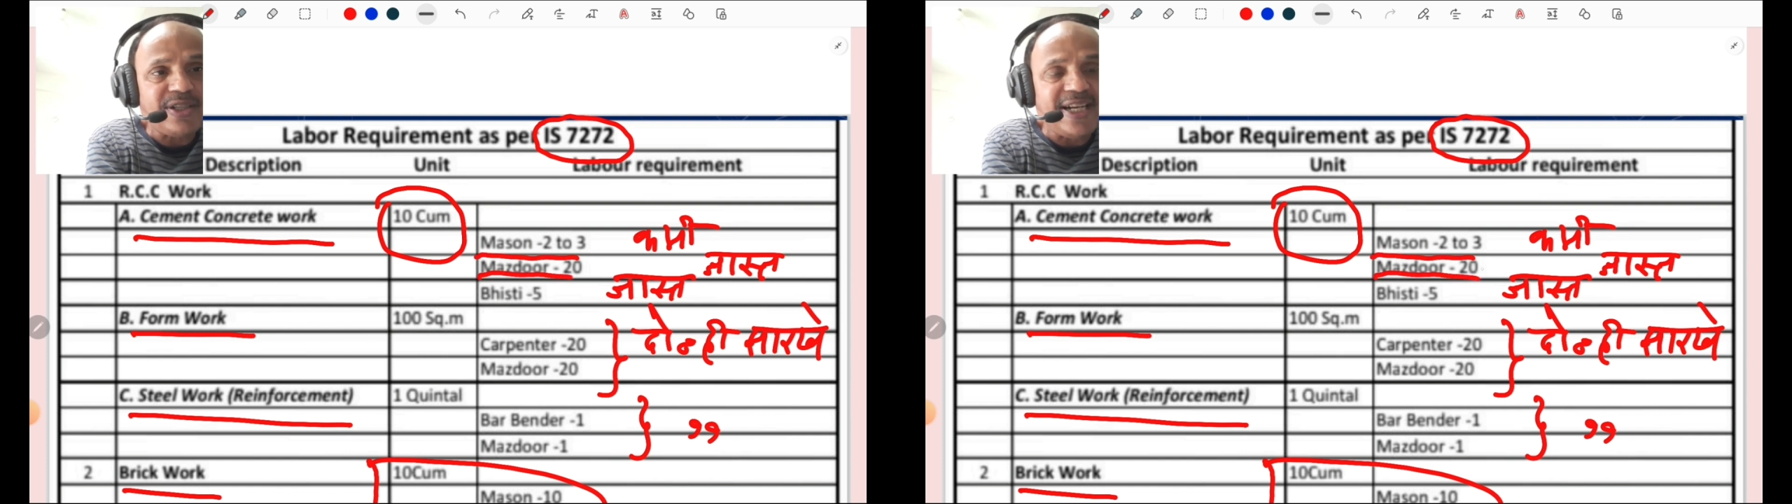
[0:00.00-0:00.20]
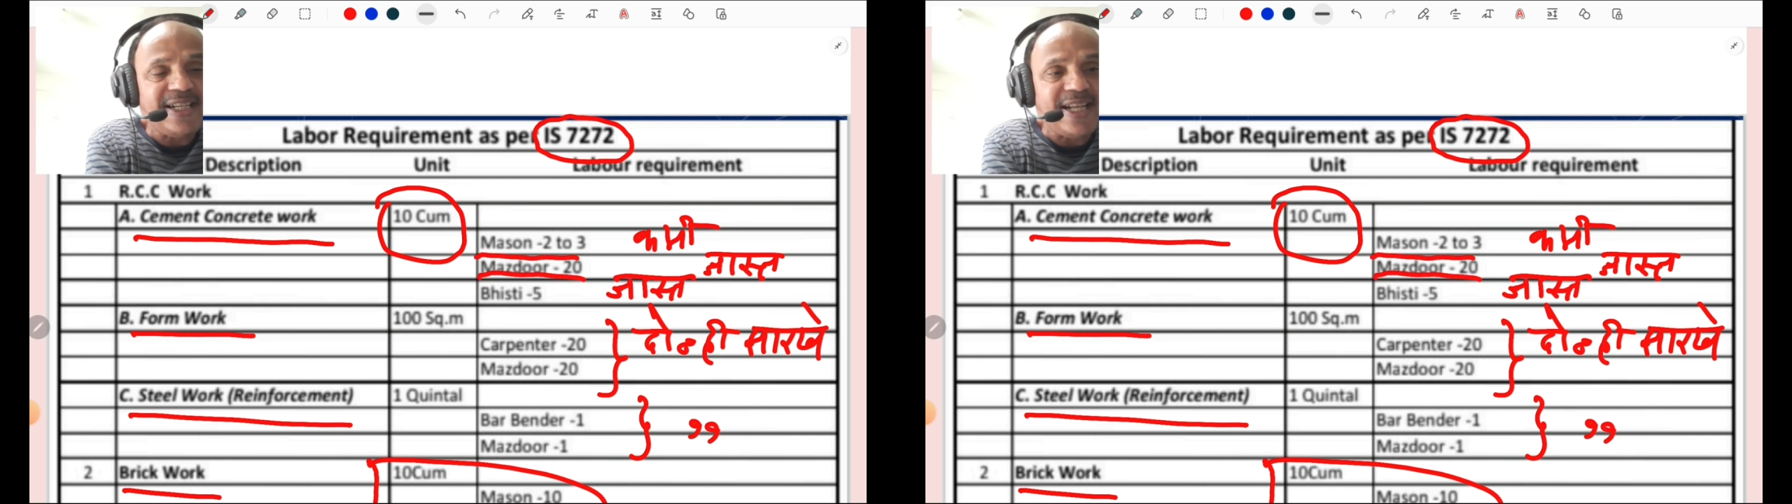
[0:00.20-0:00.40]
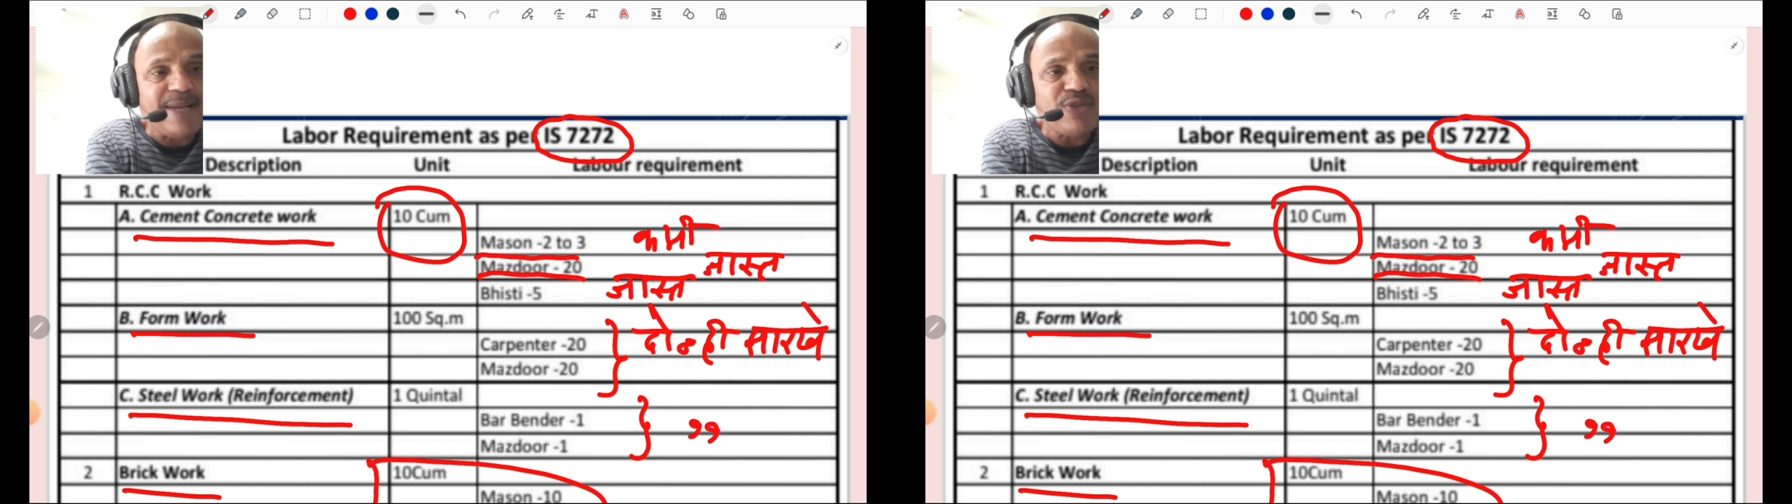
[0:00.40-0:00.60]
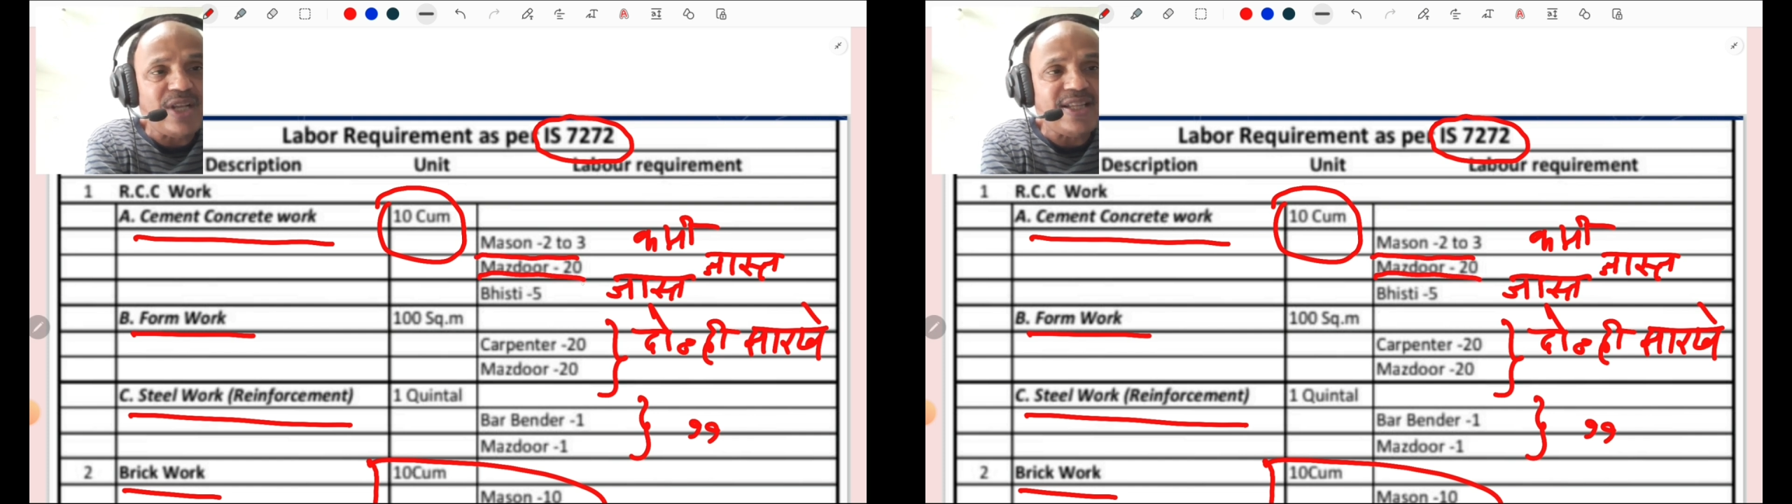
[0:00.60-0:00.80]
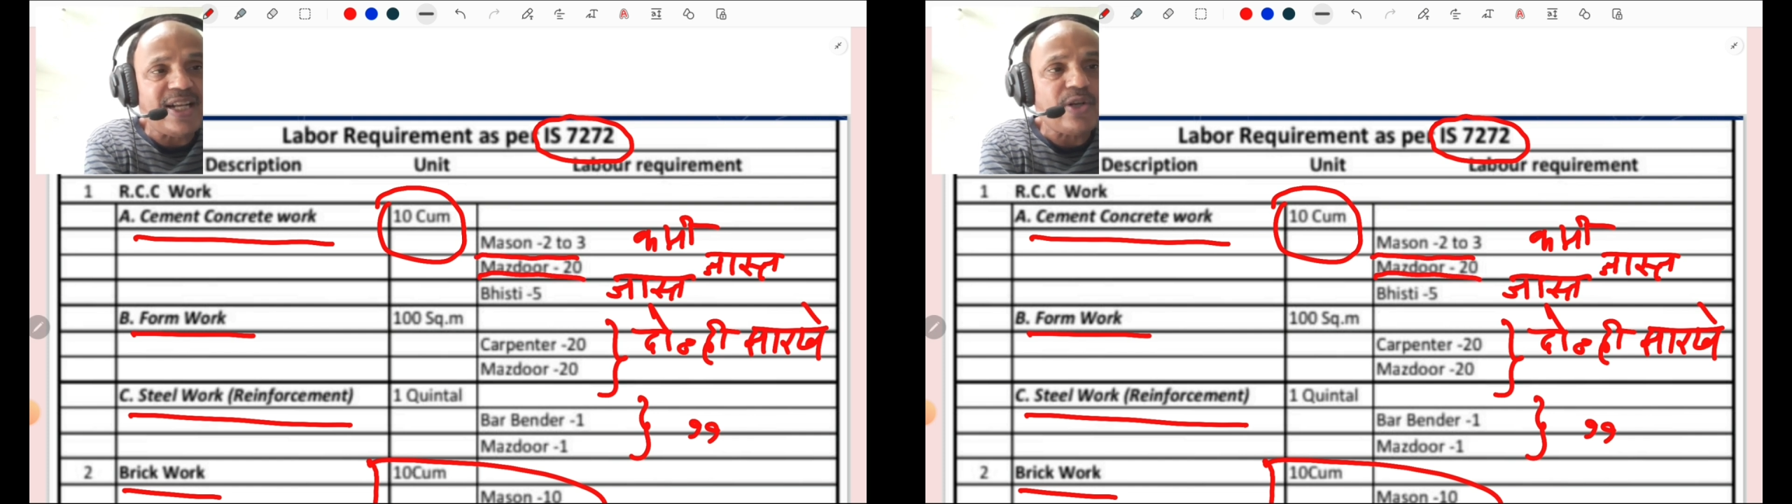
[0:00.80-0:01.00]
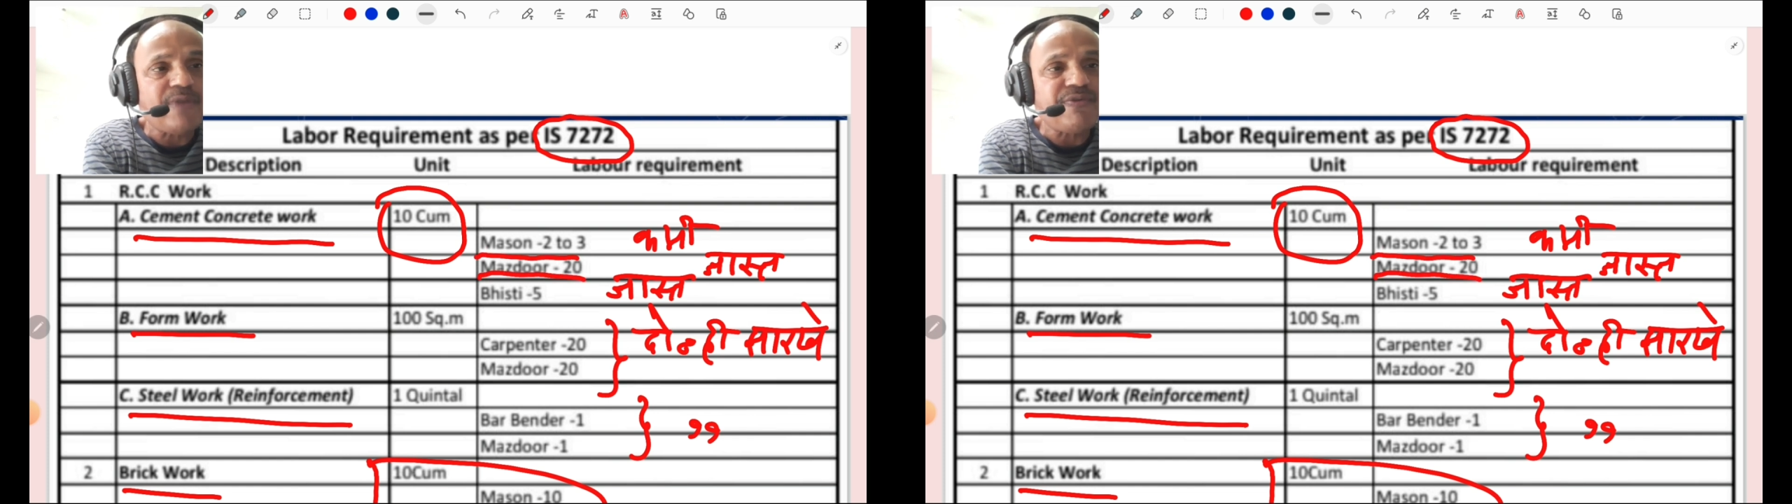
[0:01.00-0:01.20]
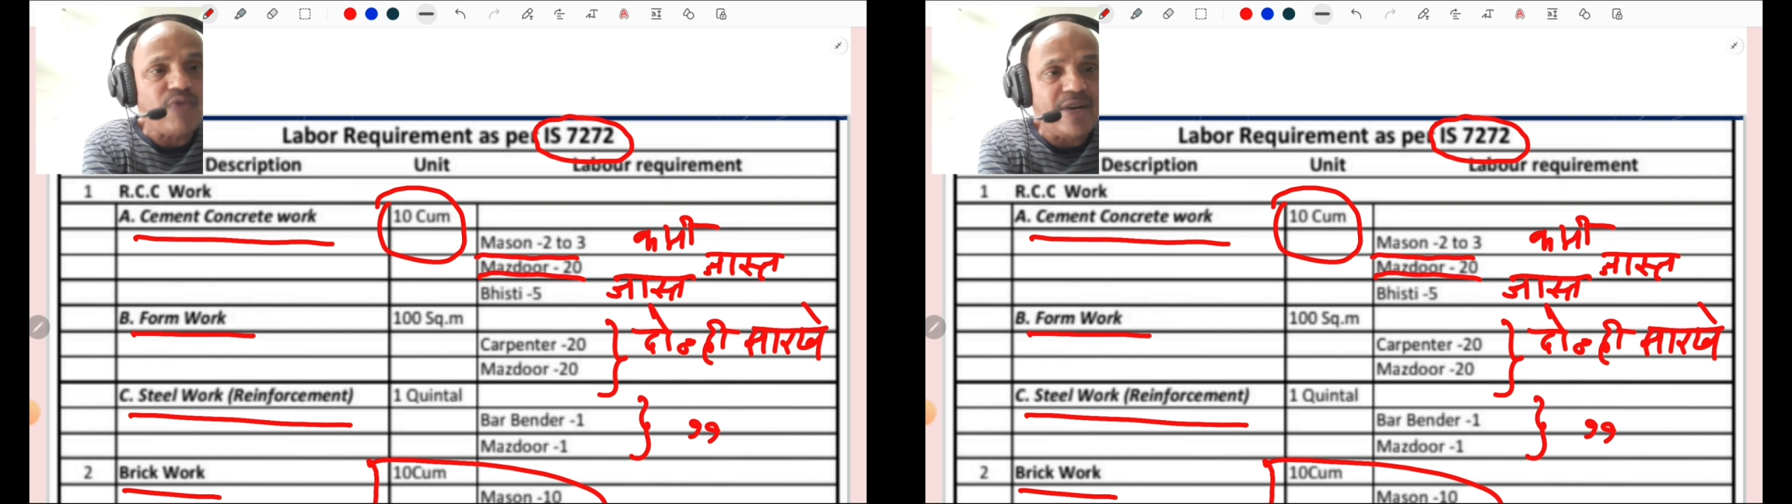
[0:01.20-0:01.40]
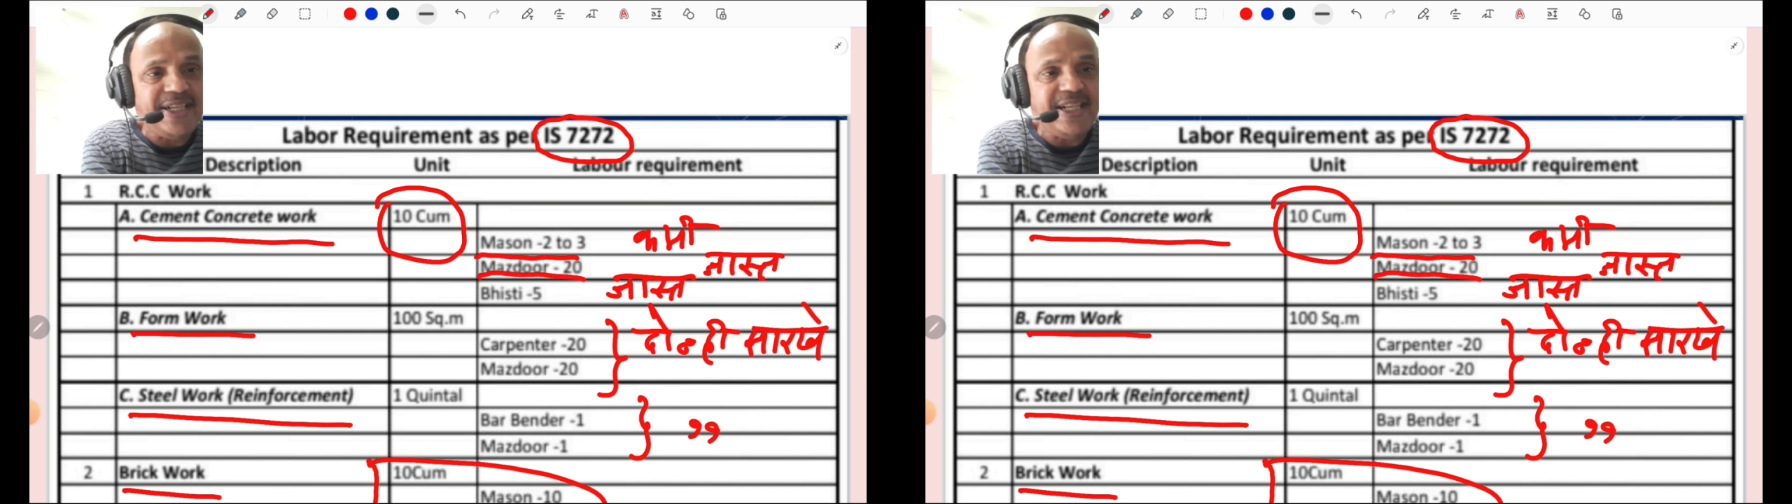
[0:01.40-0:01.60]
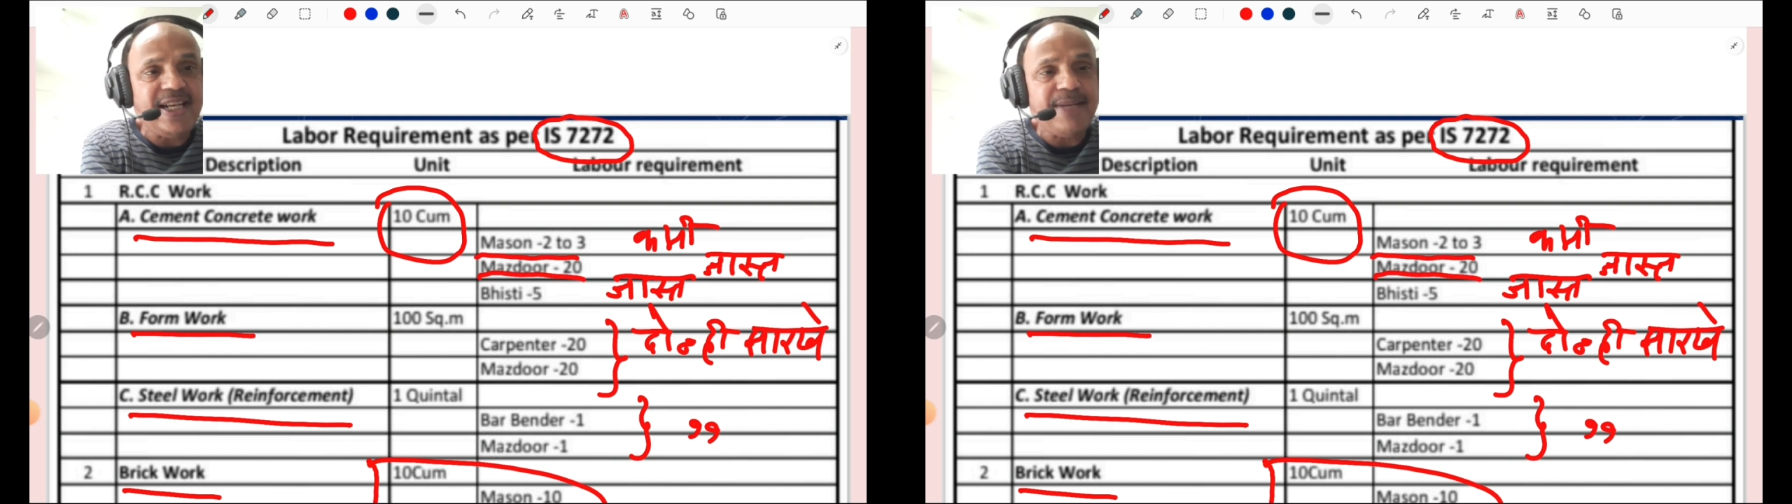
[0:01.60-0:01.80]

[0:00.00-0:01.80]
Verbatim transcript: ten times than that of twenty